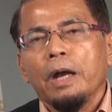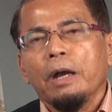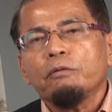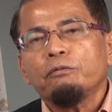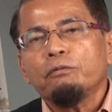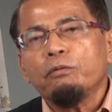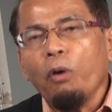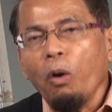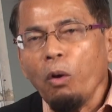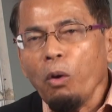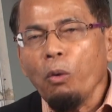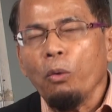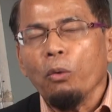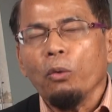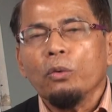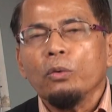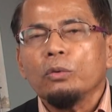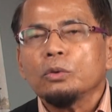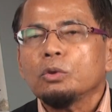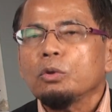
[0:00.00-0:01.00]

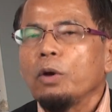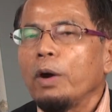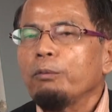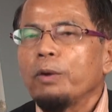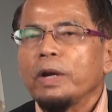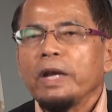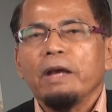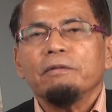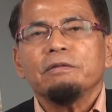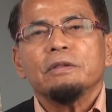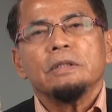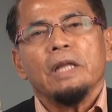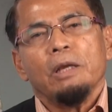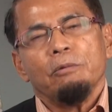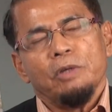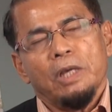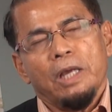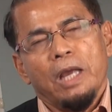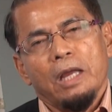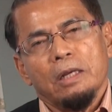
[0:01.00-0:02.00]
follow to whatever
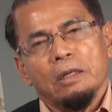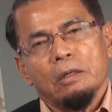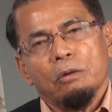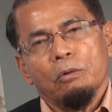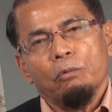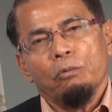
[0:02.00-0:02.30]
that we can.